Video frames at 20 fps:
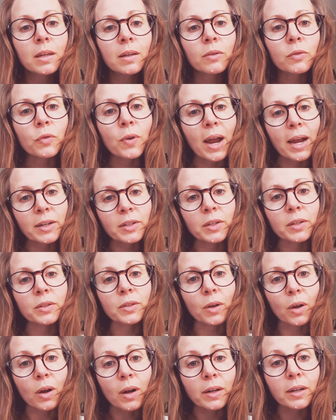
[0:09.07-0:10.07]

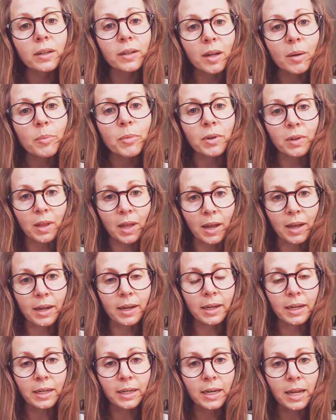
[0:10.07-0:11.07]
fractions on a number
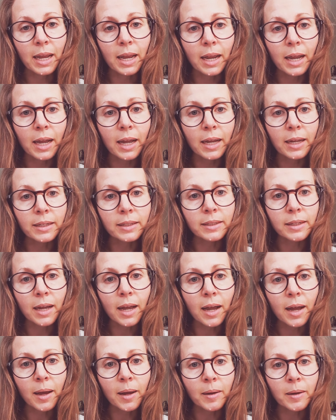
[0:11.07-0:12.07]
line and
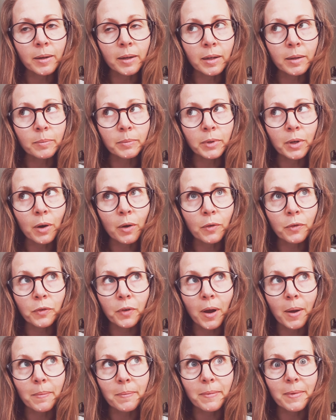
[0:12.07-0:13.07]
go
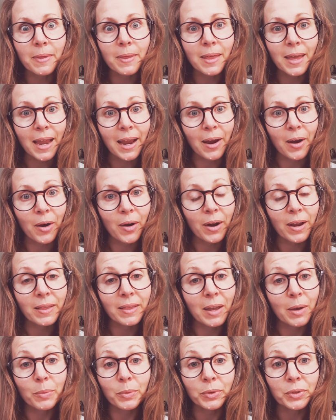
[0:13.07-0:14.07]
from there,
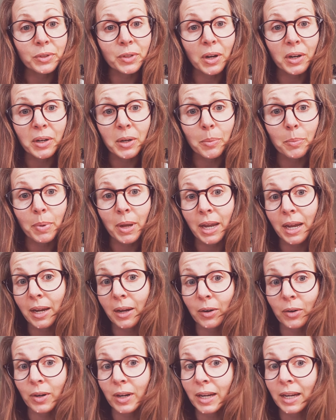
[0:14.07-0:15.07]
and then we'll start
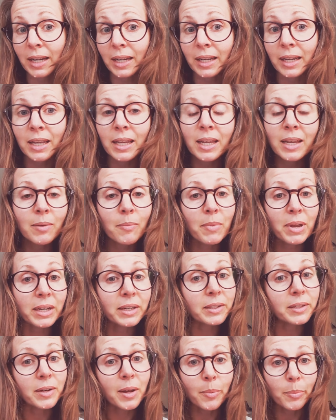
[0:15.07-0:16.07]
comparing
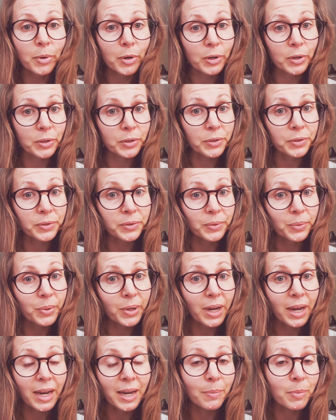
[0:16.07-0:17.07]
mixed numbers.
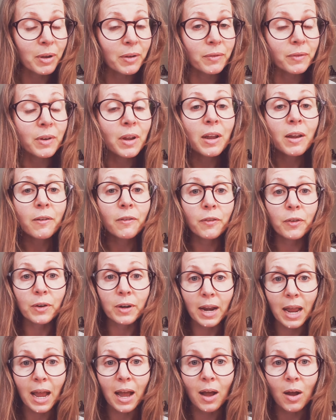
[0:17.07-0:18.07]
Okay, but for
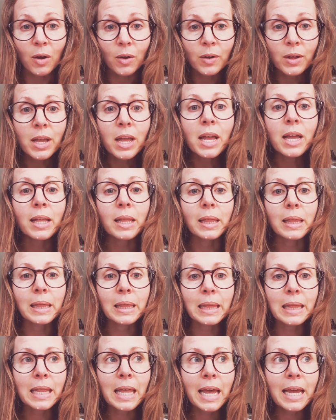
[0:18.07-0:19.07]
now
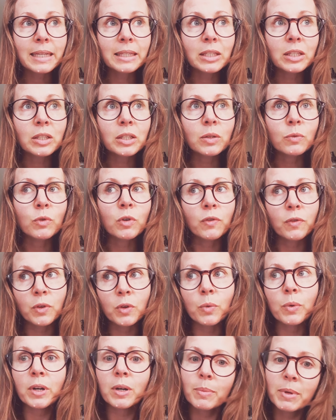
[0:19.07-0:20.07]
let's
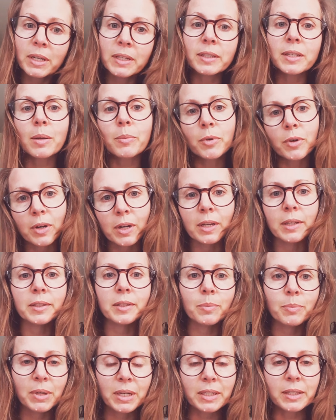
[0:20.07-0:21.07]
review what a mixed number is.
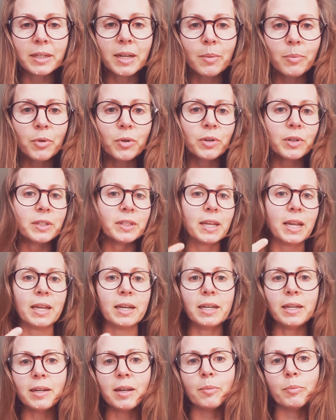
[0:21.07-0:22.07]
A mixed number is
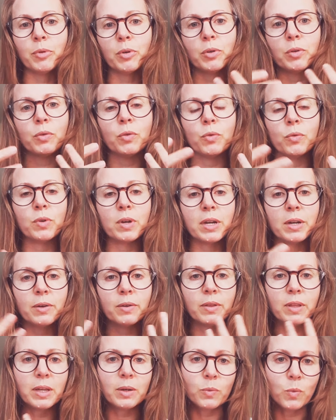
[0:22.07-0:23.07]
any number
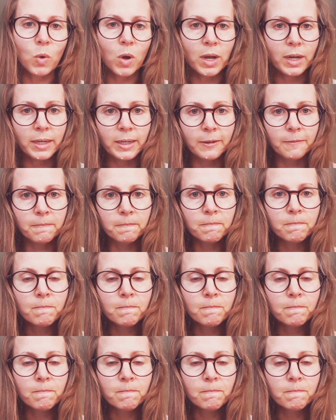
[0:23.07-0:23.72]
greater than 1